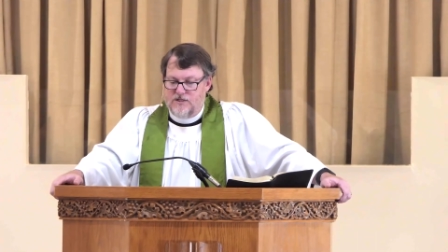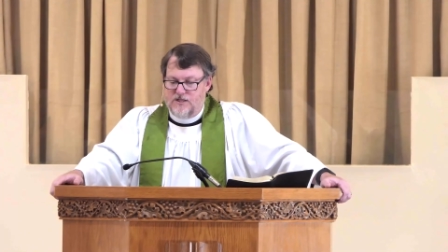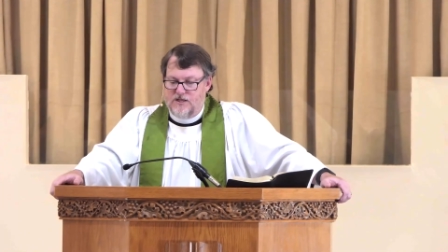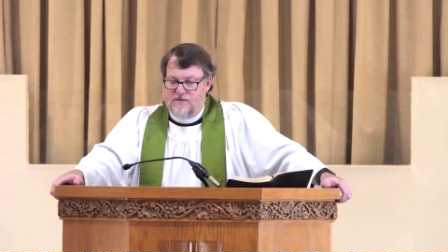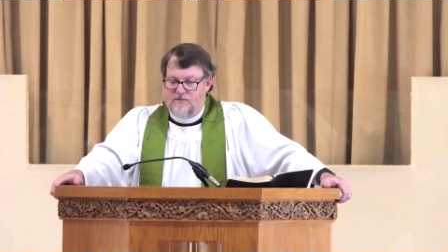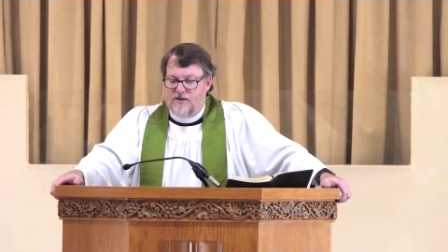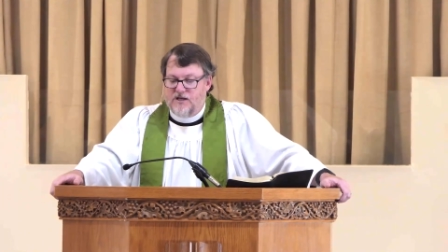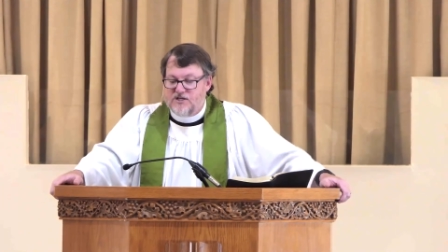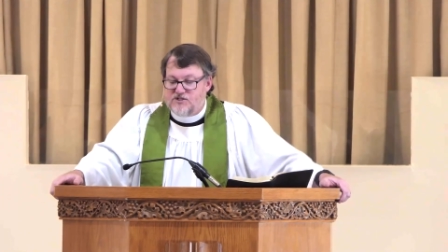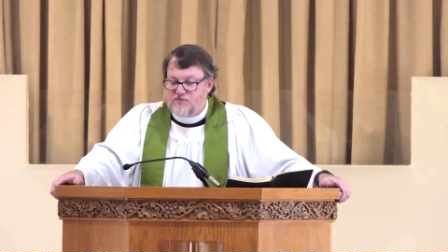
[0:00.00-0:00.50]

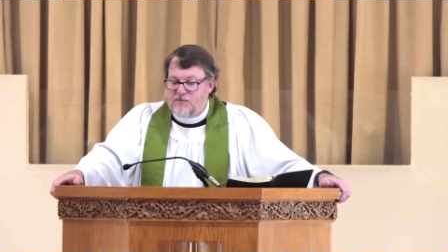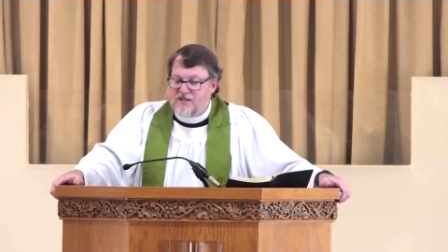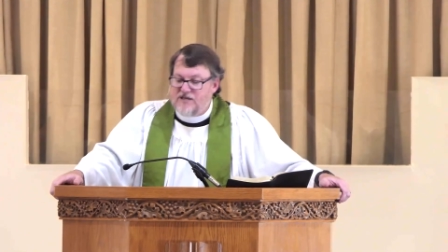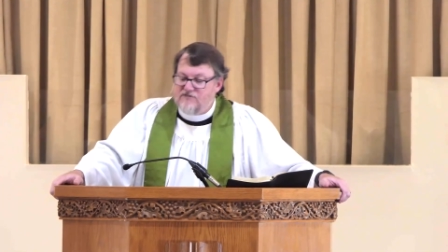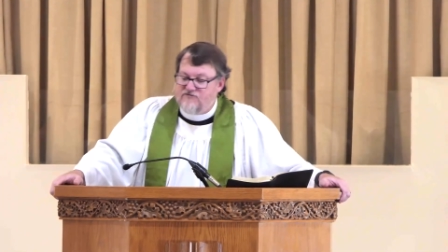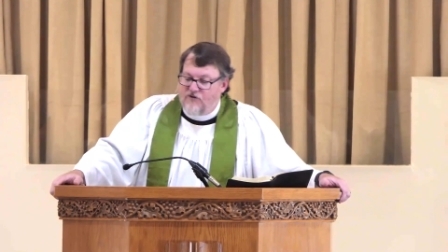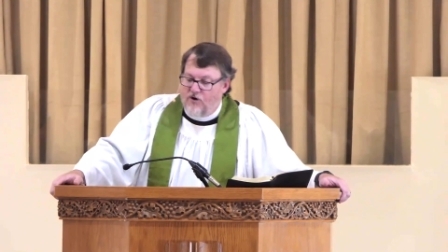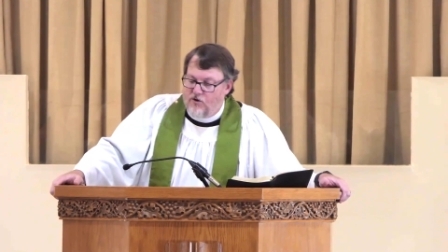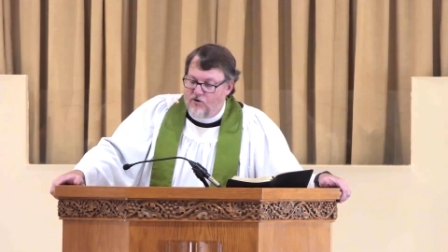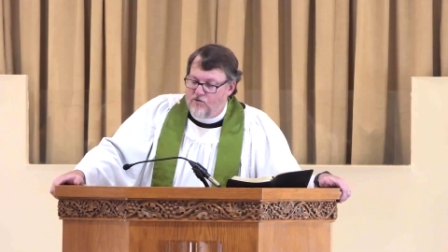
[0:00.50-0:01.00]
because being
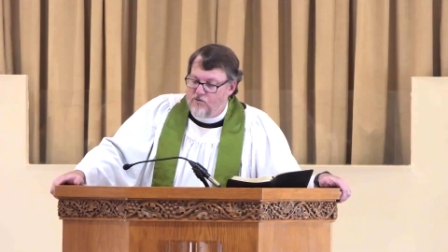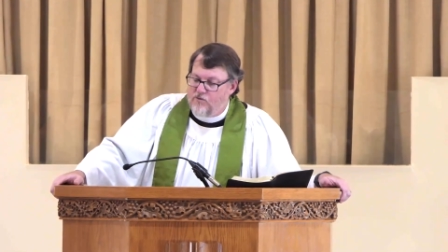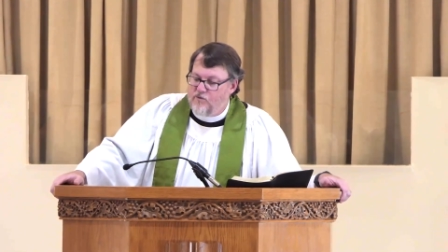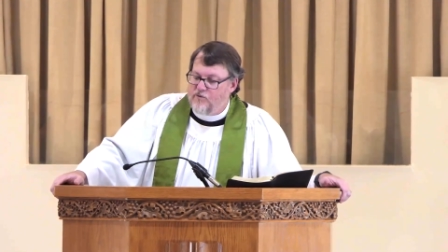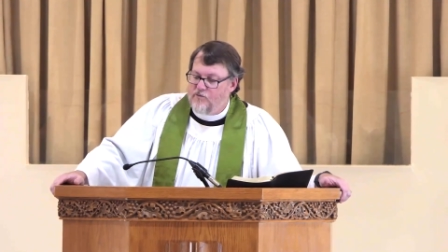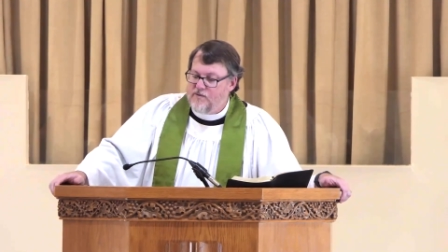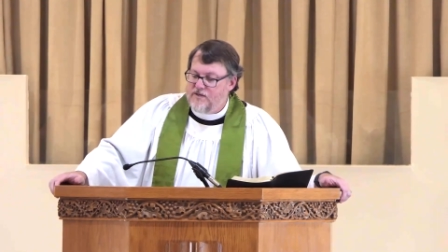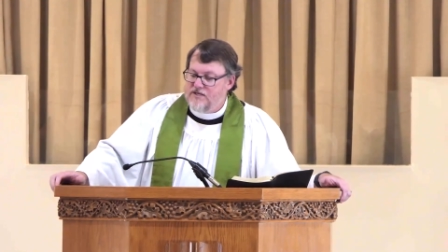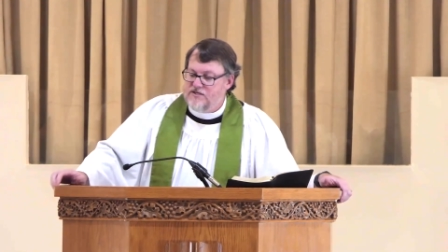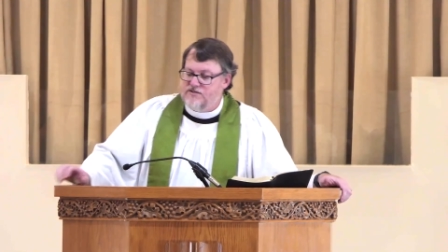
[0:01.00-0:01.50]
vulnerable
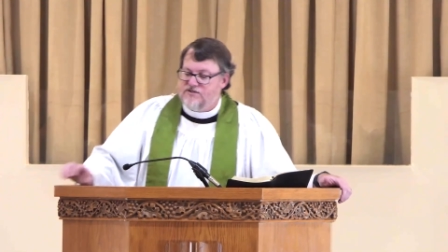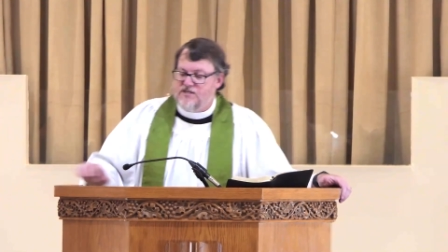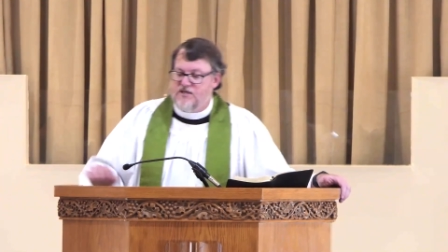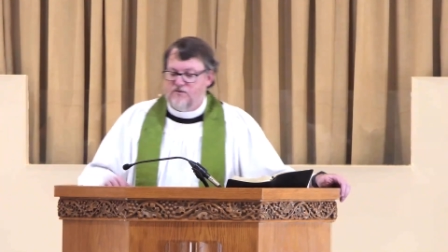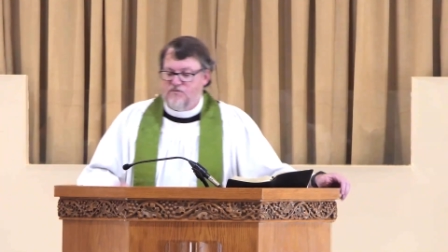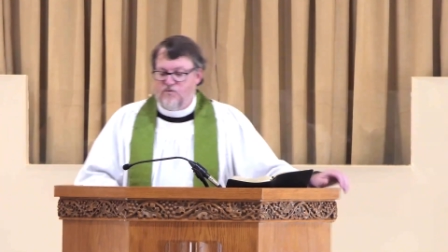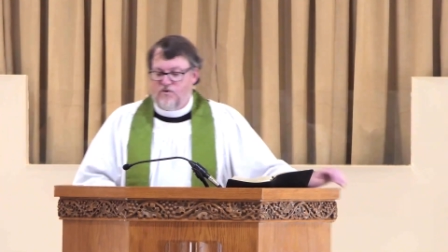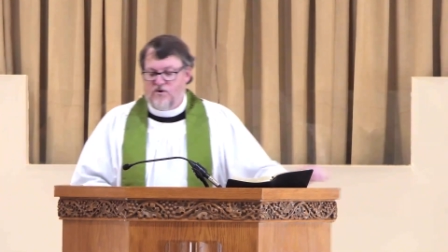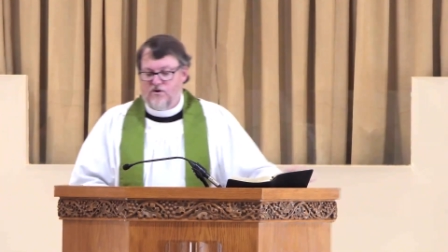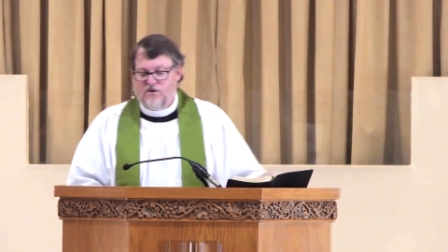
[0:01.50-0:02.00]
means that
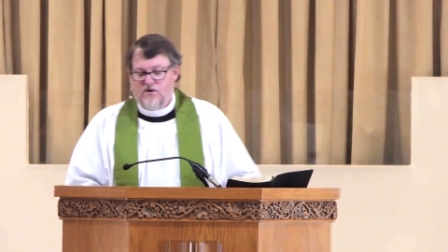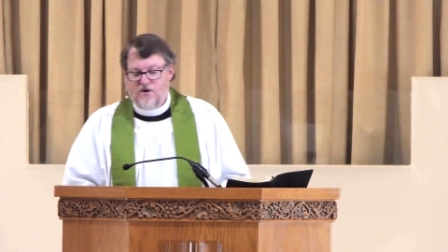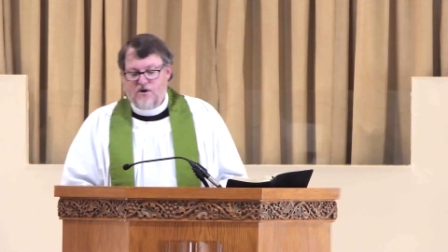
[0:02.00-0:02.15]
we're,